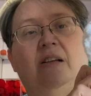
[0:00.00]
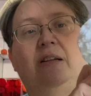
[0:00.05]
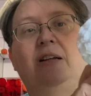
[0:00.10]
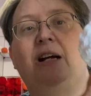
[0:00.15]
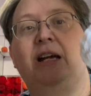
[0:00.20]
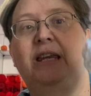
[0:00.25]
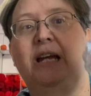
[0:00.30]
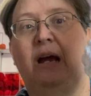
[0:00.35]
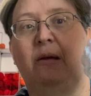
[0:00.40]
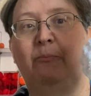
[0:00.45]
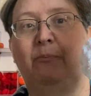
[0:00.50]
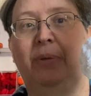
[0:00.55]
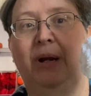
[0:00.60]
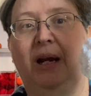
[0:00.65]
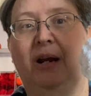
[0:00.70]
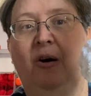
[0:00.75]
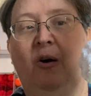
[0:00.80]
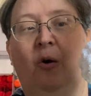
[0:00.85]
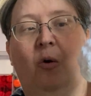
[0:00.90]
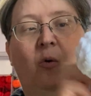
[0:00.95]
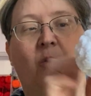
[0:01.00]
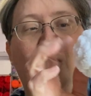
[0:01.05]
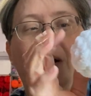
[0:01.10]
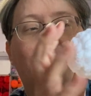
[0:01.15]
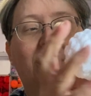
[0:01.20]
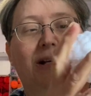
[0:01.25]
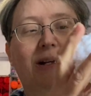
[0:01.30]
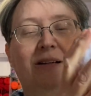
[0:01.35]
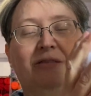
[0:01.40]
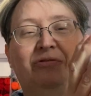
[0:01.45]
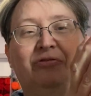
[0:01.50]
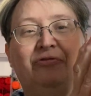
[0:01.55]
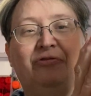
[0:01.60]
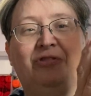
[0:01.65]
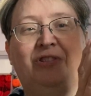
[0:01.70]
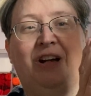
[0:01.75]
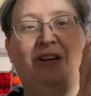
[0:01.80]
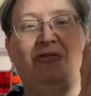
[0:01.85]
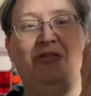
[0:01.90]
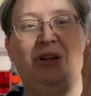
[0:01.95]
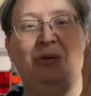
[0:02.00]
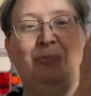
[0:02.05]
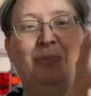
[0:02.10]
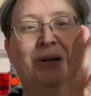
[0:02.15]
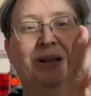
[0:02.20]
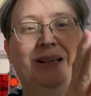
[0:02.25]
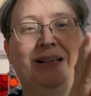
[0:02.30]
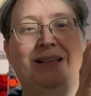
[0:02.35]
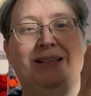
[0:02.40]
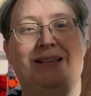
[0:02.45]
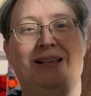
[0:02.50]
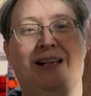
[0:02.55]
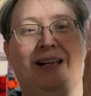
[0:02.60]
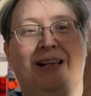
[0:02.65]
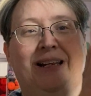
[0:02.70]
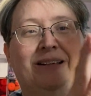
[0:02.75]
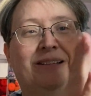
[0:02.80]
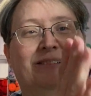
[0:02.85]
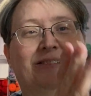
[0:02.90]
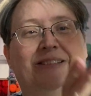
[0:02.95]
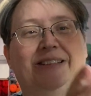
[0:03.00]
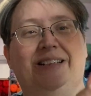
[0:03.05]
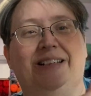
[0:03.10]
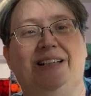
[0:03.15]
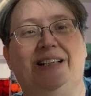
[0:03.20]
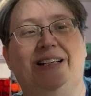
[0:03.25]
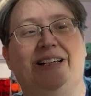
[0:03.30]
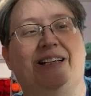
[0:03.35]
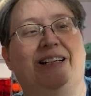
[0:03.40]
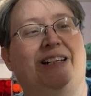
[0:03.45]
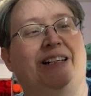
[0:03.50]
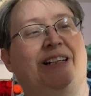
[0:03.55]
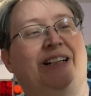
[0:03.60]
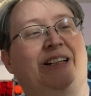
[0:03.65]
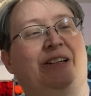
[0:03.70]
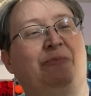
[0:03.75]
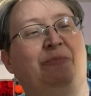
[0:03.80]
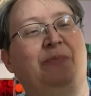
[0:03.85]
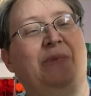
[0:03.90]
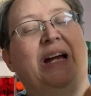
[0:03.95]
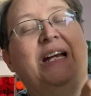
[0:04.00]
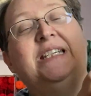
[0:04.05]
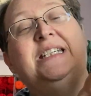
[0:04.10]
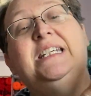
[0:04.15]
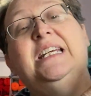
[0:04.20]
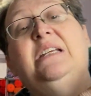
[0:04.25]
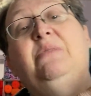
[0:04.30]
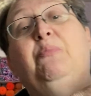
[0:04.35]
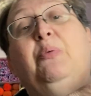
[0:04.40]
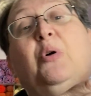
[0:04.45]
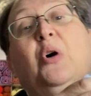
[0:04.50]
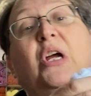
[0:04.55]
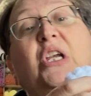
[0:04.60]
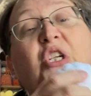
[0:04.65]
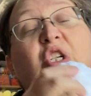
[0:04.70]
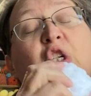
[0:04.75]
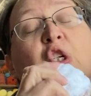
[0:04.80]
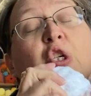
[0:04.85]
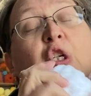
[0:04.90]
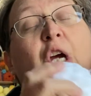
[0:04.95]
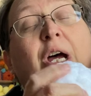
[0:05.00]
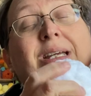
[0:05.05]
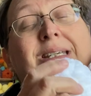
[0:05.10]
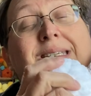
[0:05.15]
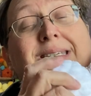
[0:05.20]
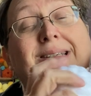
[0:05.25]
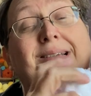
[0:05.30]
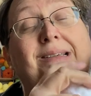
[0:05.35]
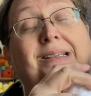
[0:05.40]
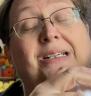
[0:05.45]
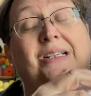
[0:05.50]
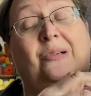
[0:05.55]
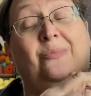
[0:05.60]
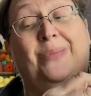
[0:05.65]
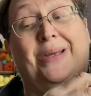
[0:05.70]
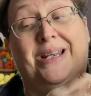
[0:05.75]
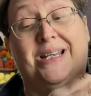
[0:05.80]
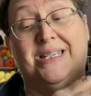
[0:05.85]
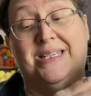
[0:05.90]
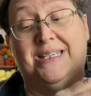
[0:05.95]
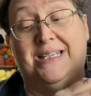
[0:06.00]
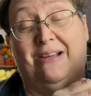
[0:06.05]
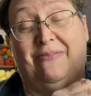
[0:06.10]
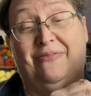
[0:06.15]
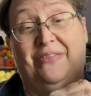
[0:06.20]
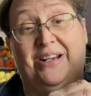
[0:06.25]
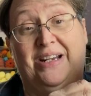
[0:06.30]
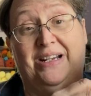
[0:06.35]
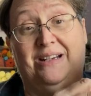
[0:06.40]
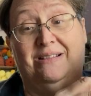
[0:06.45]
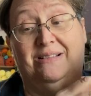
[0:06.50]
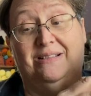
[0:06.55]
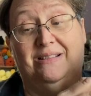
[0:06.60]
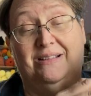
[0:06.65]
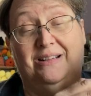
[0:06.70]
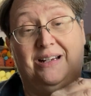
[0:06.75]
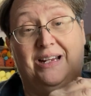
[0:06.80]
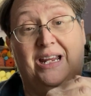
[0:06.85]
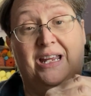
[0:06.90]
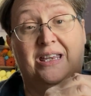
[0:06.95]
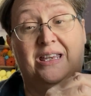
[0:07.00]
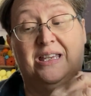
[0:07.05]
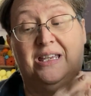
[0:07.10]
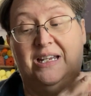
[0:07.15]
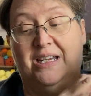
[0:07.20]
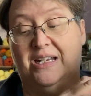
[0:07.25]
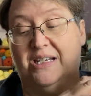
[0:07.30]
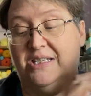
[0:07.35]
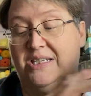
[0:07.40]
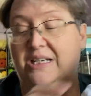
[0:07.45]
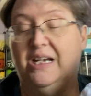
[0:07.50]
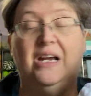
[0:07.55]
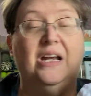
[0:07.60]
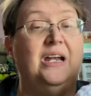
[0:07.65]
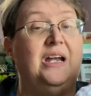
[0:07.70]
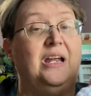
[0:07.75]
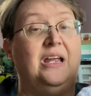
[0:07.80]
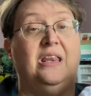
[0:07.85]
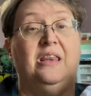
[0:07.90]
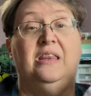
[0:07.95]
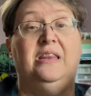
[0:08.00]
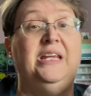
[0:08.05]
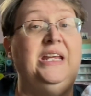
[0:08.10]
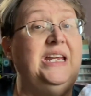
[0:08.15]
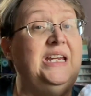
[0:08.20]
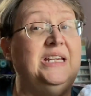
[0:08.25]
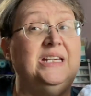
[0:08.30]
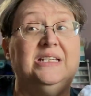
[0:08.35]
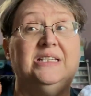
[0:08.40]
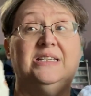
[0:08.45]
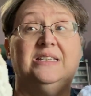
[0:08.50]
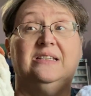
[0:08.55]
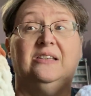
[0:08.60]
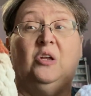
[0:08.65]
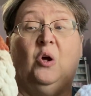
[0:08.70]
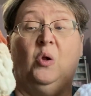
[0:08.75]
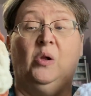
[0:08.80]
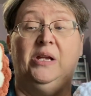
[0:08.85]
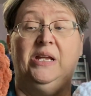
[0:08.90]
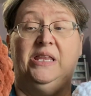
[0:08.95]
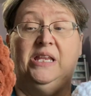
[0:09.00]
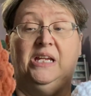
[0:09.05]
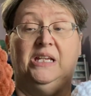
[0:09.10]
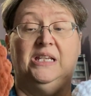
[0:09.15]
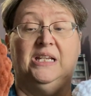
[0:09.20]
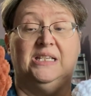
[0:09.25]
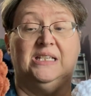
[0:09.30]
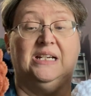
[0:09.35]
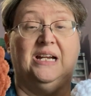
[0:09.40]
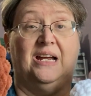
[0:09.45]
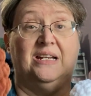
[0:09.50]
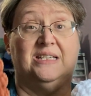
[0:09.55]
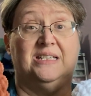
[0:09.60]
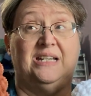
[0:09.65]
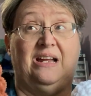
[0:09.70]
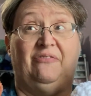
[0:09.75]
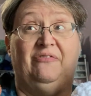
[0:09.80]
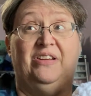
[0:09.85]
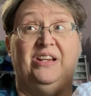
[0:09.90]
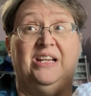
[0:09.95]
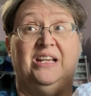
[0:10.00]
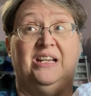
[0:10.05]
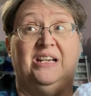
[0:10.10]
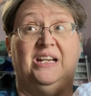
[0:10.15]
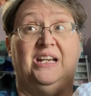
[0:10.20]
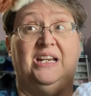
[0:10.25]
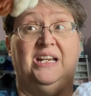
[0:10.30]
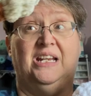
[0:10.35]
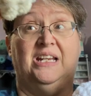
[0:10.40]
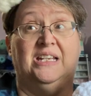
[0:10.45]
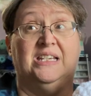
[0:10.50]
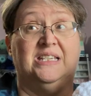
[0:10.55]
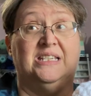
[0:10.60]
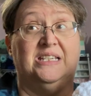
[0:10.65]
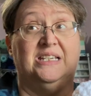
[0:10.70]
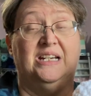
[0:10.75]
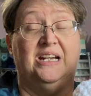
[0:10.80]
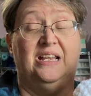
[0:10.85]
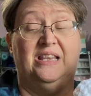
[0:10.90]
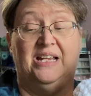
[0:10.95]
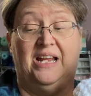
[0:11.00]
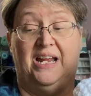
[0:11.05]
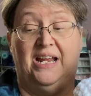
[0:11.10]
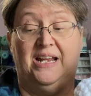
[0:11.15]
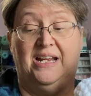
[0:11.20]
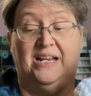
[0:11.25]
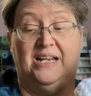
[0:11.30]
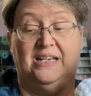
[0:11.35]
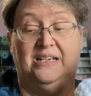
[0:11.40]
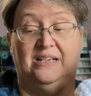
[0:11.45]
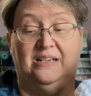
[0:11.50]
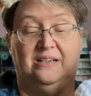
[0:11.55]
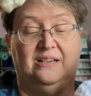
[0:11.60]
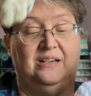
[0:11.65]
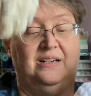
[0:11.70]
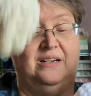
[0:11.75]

Look at that big old fluffy bunny tail. I did put just a little bit of stuffing in this. The only thing that's got stuffing in it is the head.